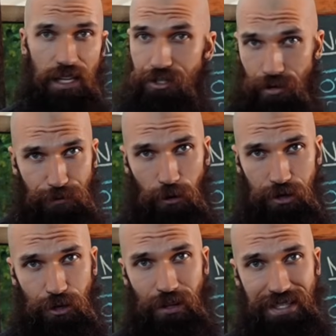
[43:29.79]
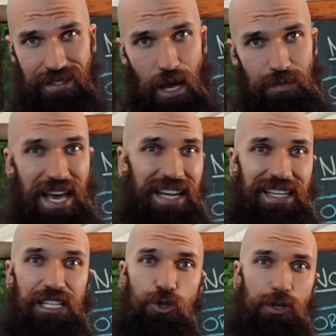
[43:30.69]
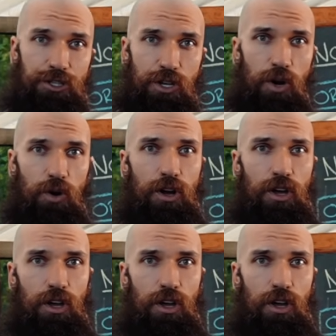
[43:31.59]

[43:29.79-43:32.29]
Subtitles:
Let's reforest our landscapes, and in doing so,